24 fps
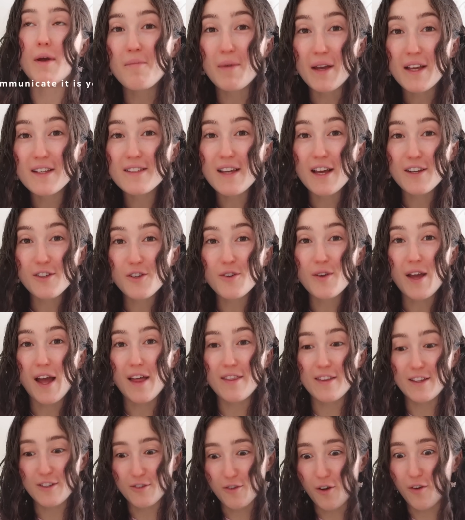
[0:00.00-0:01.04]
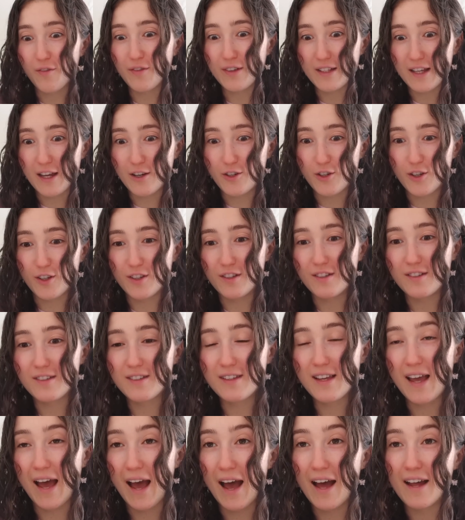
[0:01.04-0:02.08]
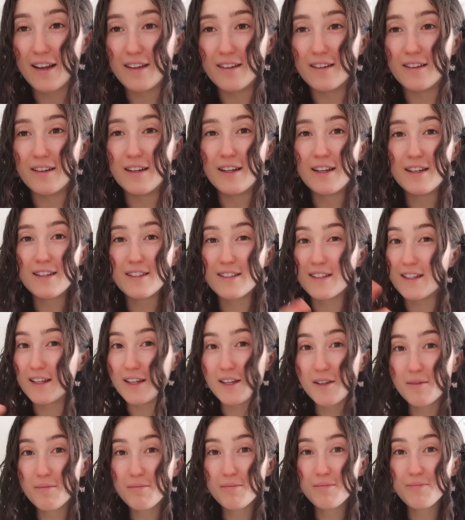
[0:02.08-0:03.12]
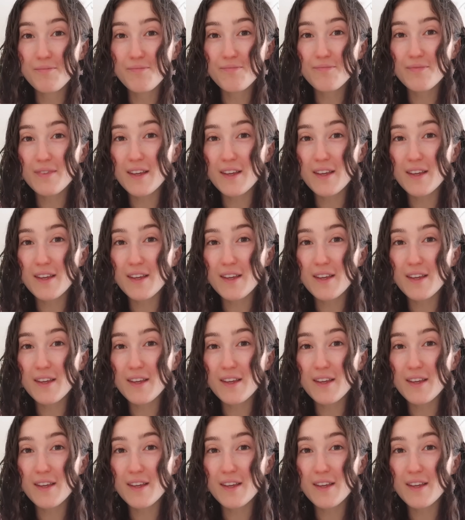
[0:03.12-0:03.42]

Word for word: Because I do get these conversations can seem